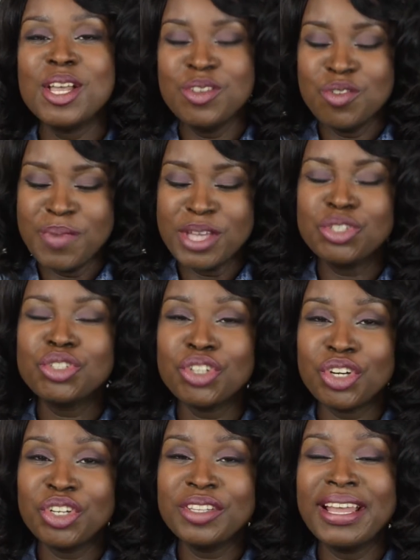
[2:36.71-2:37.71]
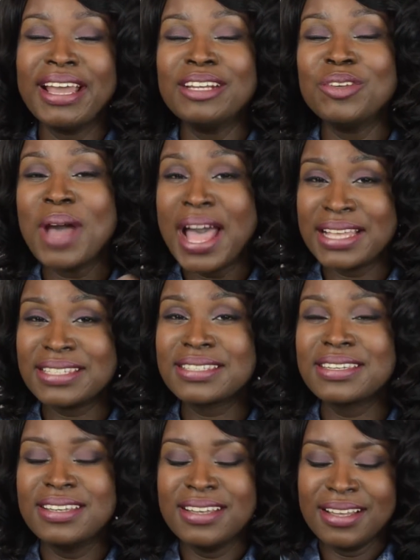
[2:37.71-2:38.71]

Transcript: you make sure that you ask